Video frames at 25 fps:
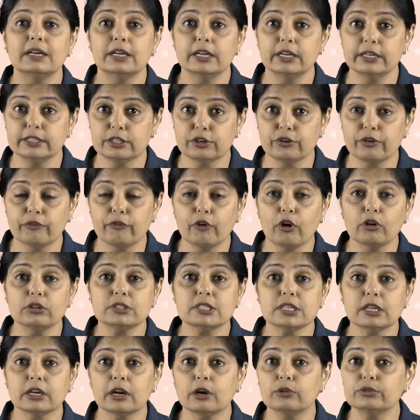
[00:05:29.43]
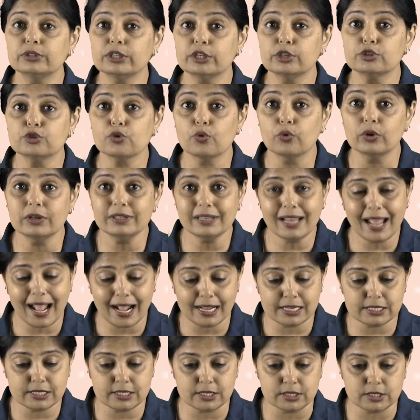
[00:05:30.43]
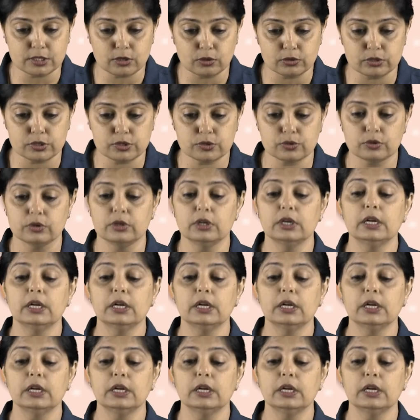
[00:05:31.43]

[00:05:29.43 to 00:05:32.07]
it revolves around its own axis also.